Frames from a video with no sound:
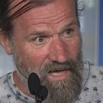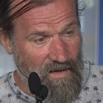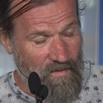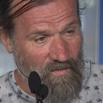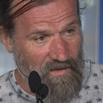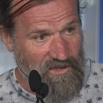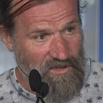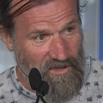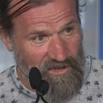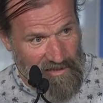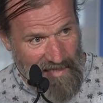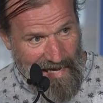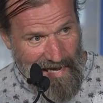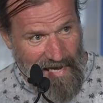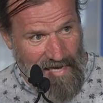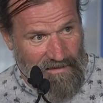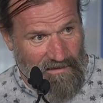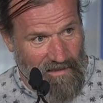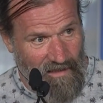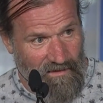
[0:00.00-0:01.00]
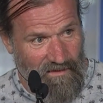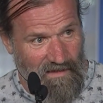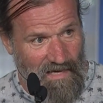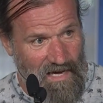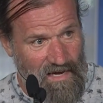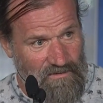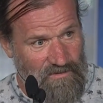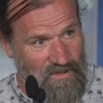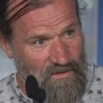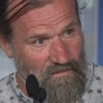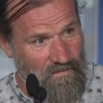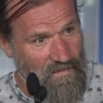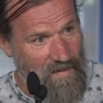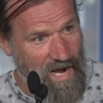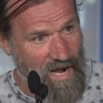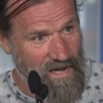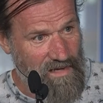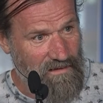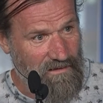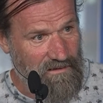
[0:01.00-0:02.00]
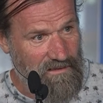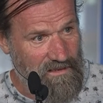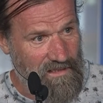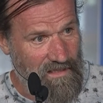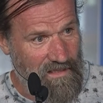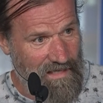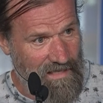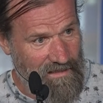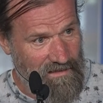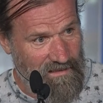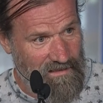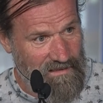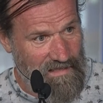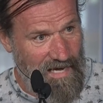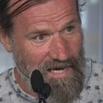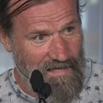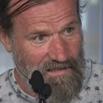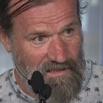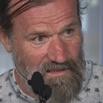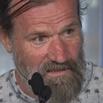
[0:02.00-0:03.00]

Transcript: which is 80,000 miles inside.